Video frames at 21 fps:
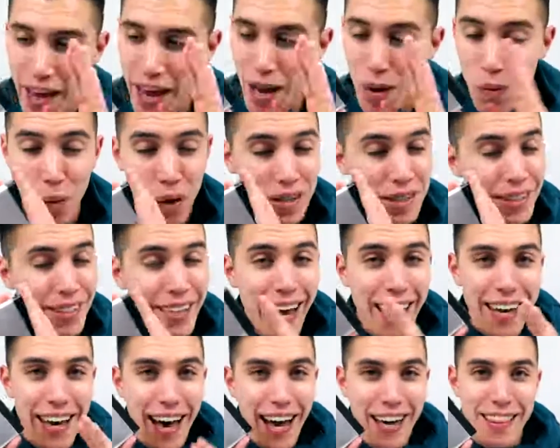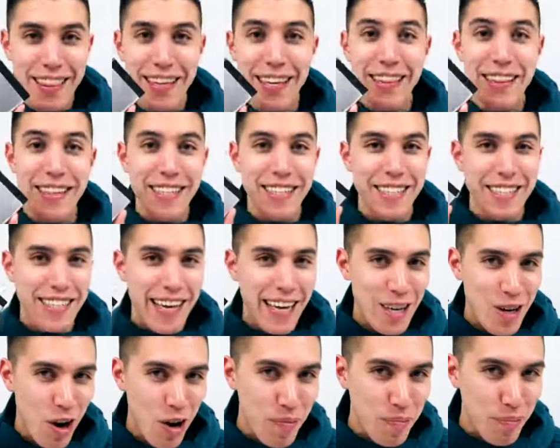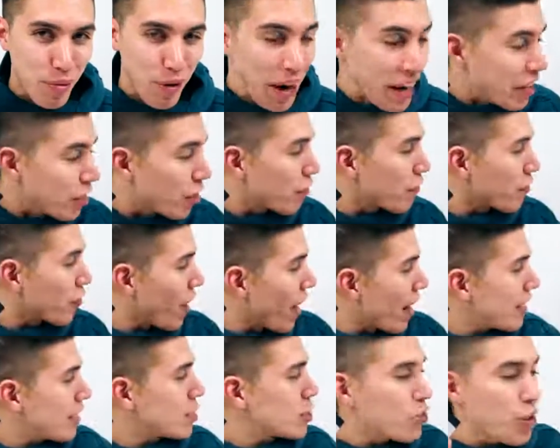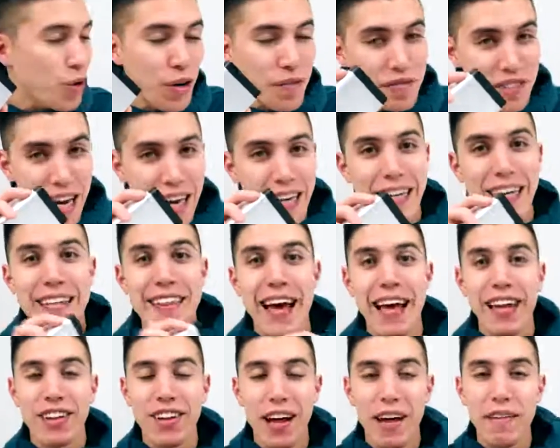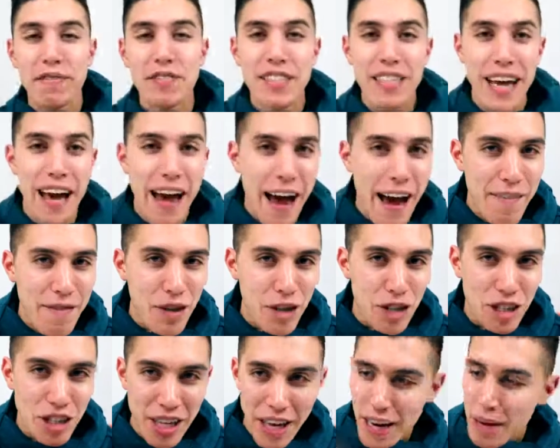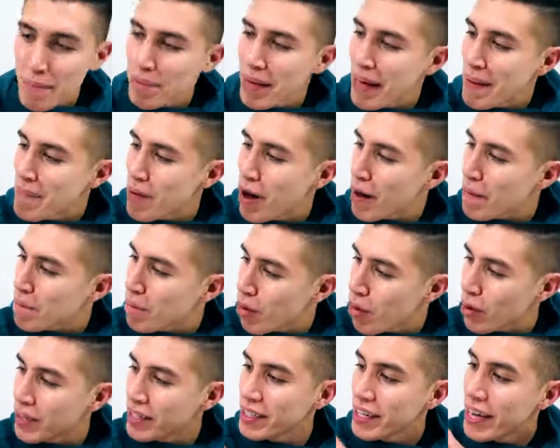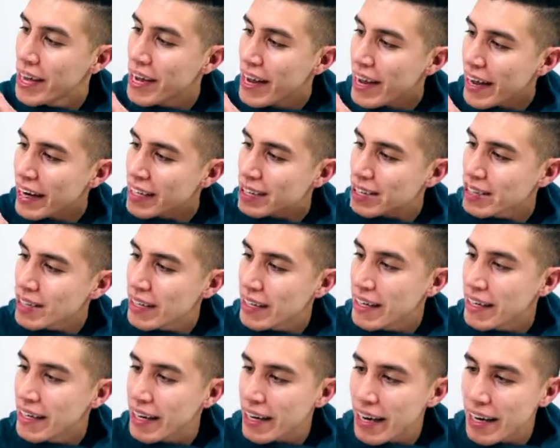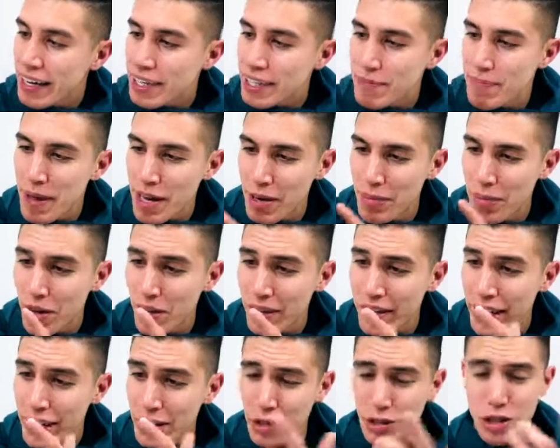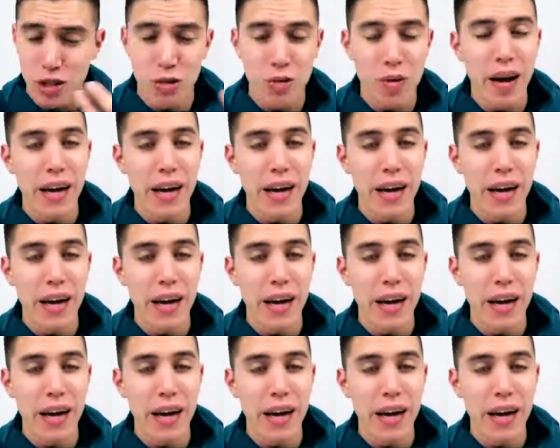And once again, I think this is a no-brainer for any sort of techie that loves to have their setup game on point. It is sleek, it is minimal, it looks